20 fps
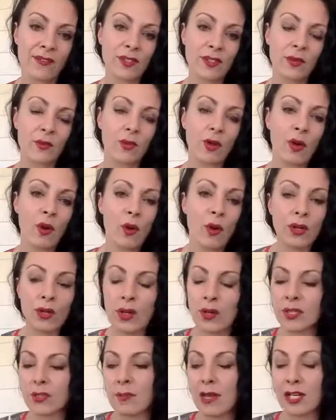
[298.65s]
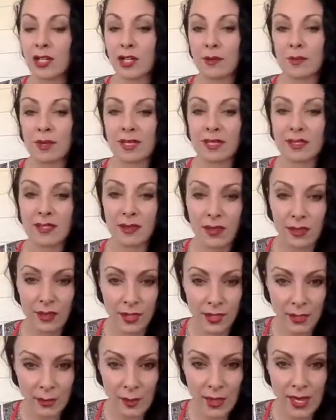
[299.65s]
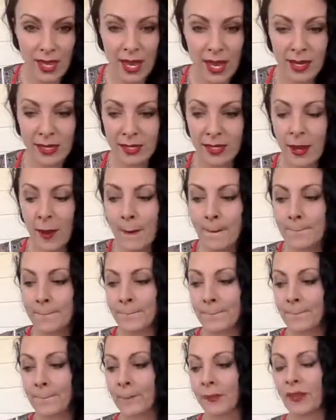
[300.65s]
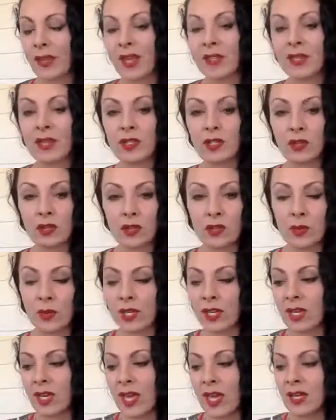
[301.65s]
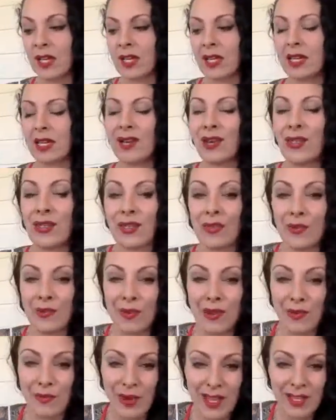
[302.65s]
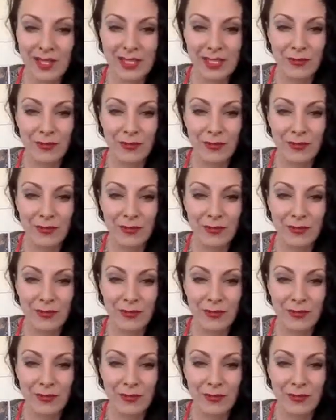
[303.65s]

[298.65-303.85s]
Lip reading: So record those measurements this weekend, And then you'll do it again in 3 weeks